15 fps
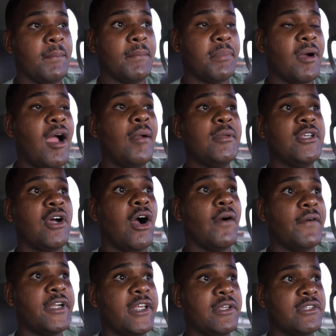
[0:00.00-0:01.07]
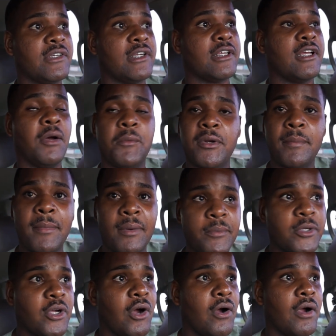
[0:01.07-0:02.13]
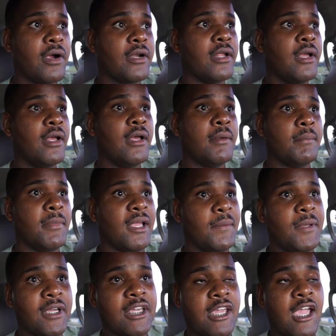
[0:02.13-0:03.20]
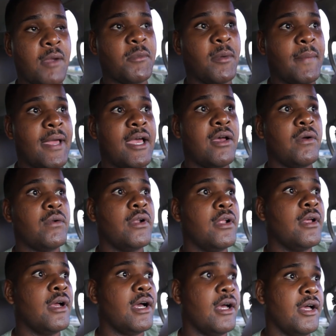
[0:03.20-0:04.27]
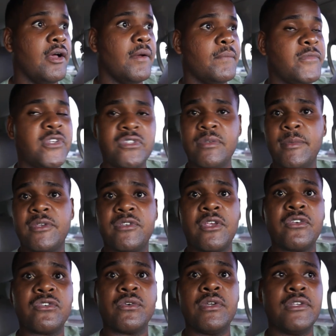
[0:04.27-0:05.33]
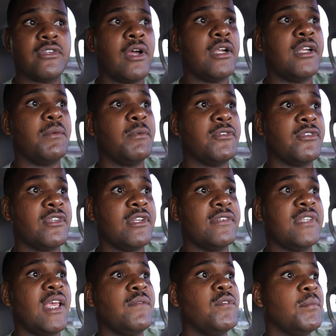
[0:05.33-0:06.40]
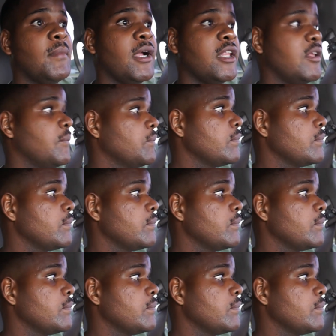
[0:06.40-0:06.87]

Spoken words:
probably already is going to come with a memory card, maybe a camera mount, just some accessories on it, which is going to save you money.